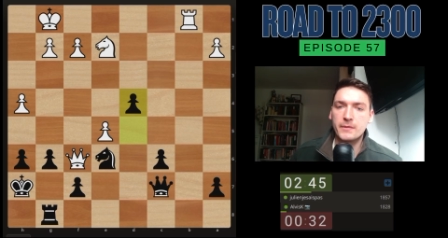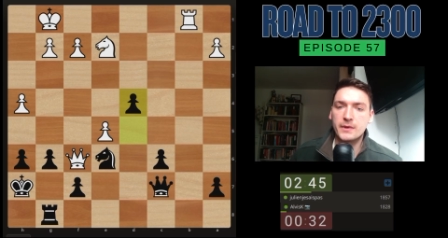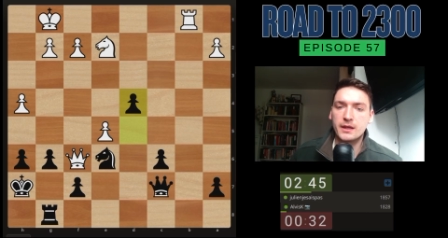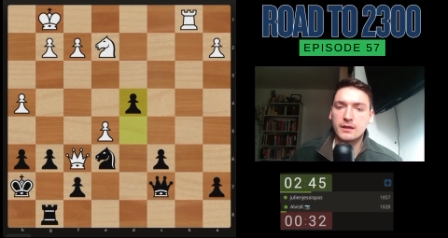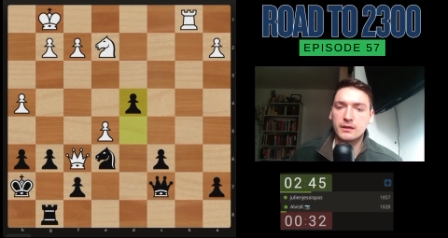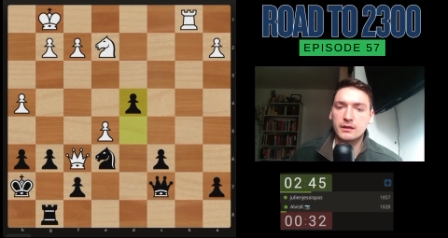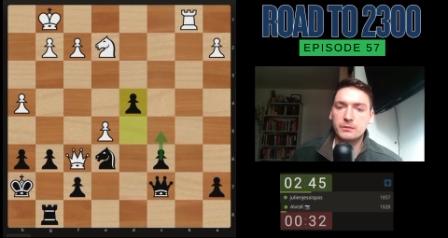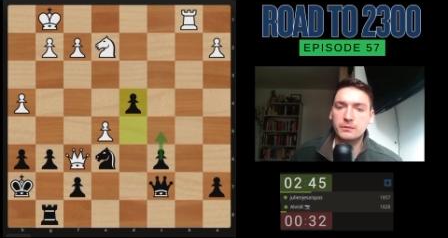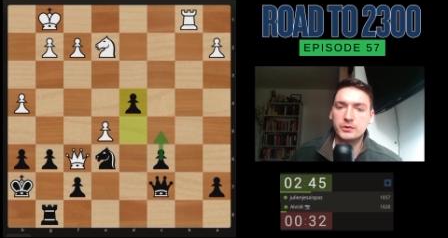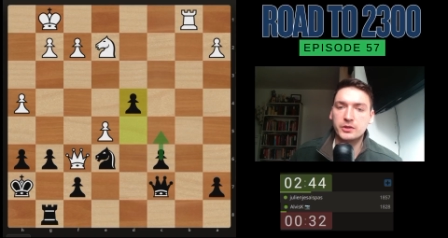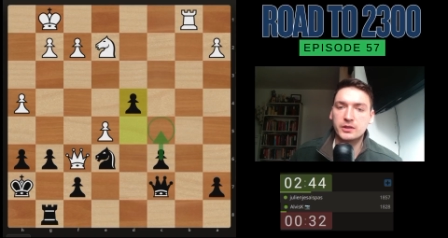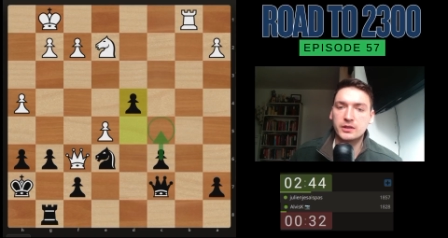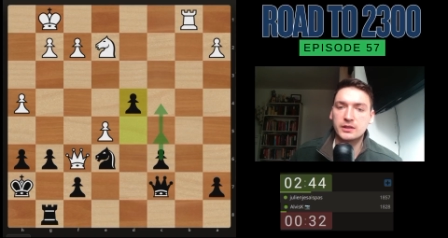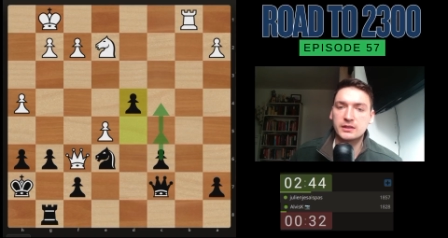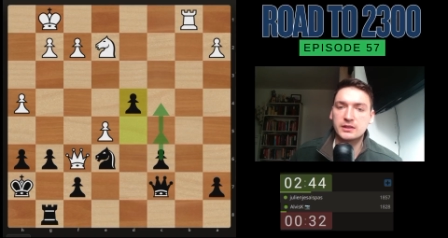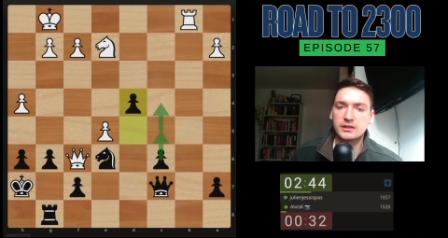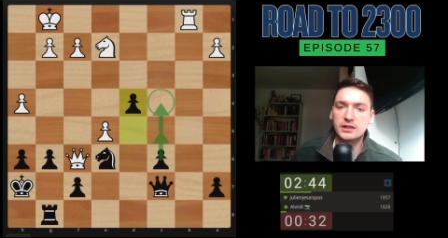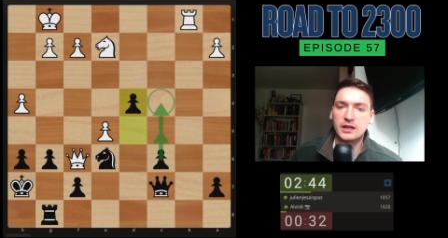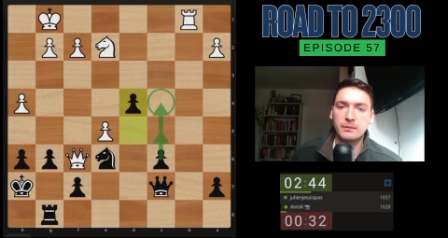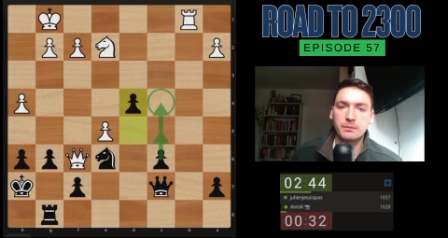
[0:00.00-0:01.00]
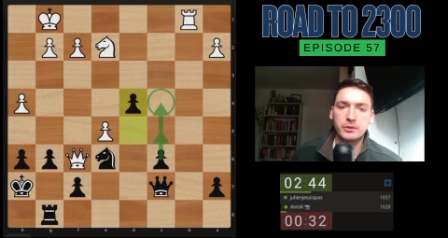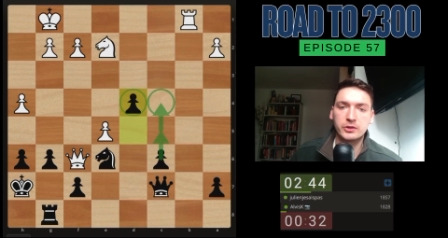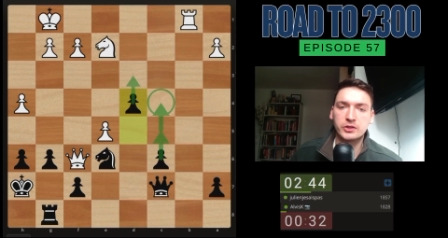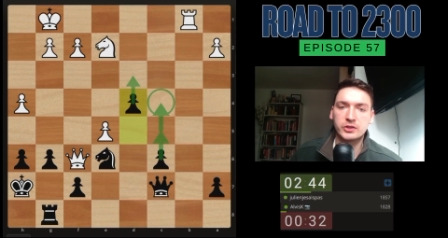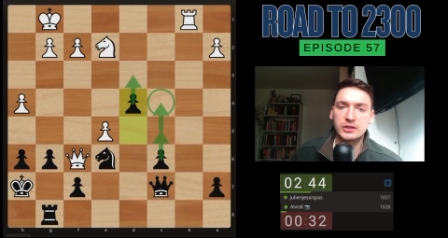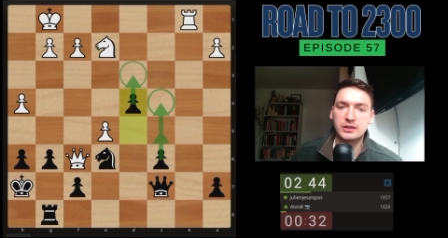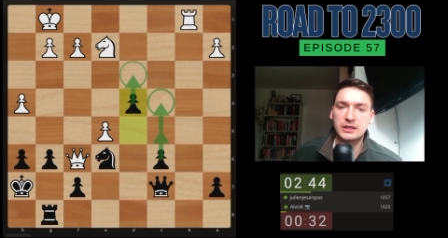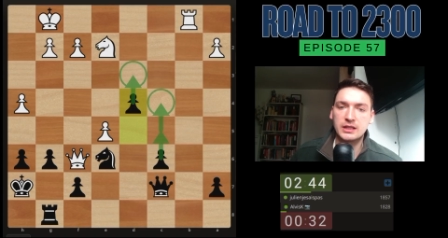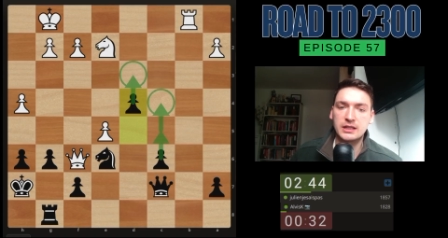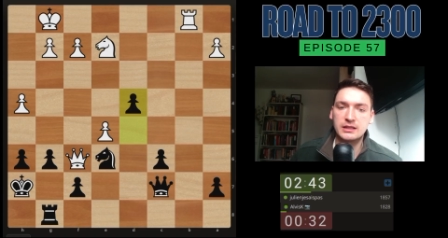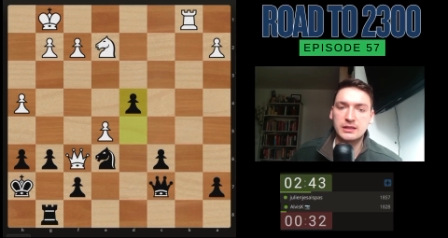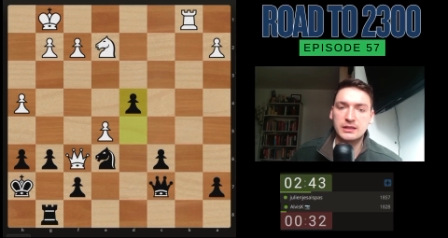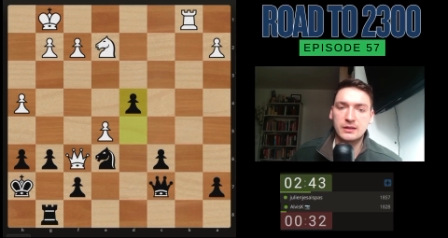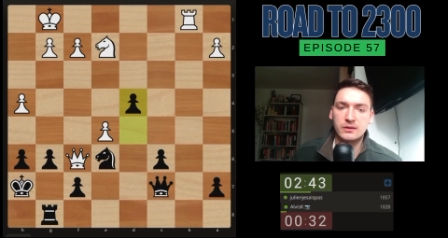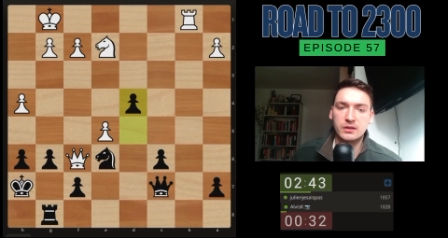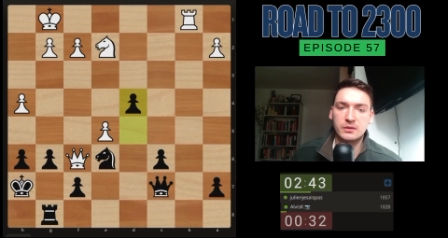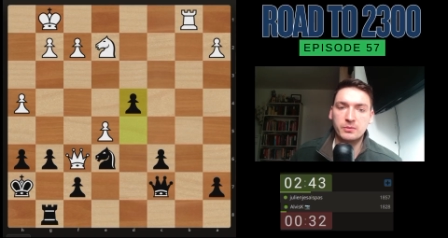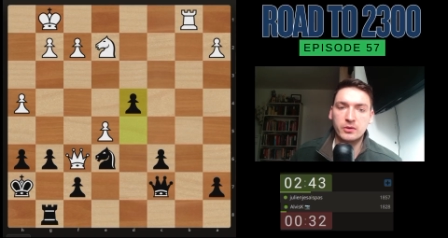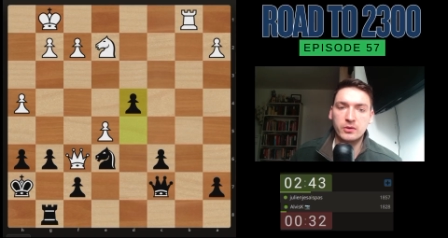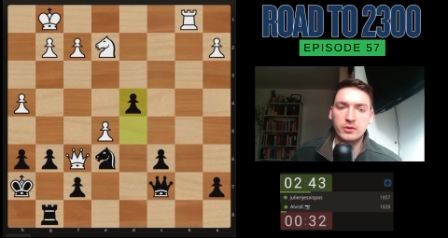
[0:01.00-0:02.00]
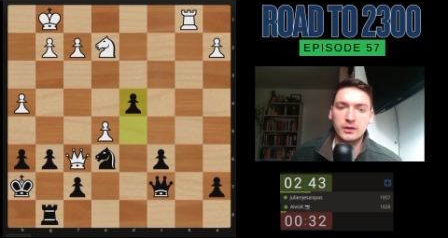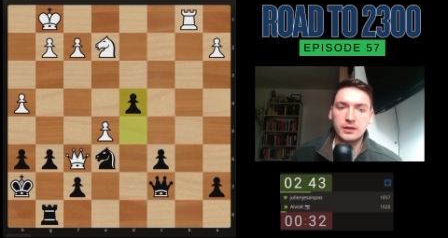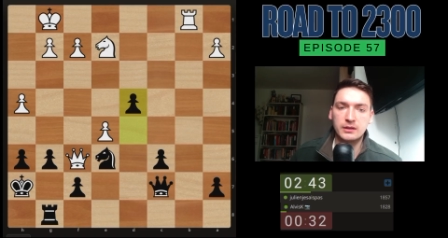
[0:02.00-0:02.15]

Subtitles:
I'm just going to start pushing these down the board